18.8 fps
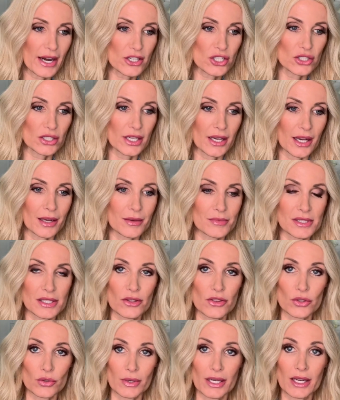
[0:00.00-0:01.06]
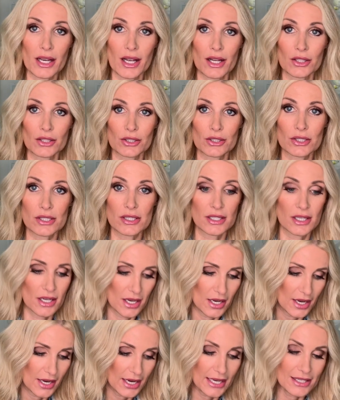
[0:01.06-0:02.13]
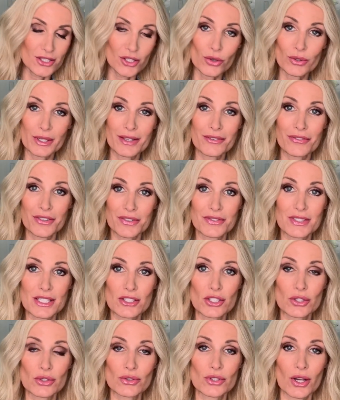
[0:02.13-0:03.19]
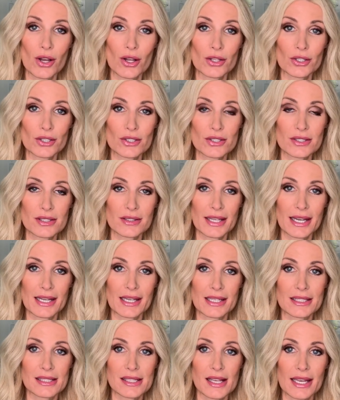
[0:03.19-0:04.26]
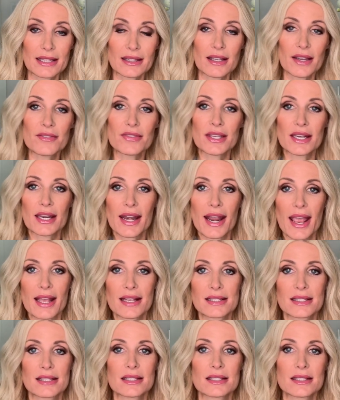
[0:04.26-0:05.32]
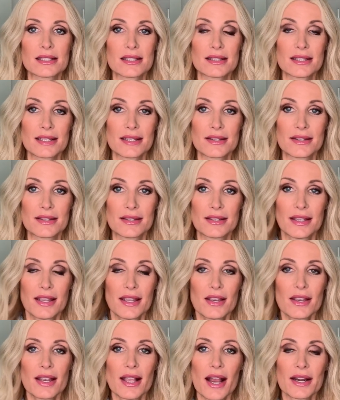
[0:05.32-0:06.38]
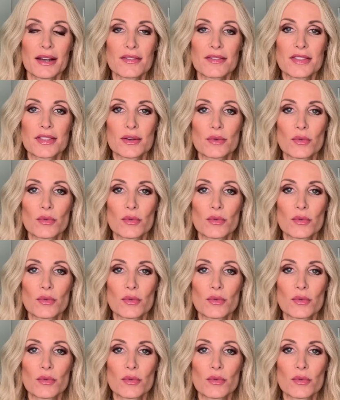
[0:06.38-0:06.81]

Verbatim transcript: actually comes in three colors. It's only $52, ladies. I love that it has the, the kind of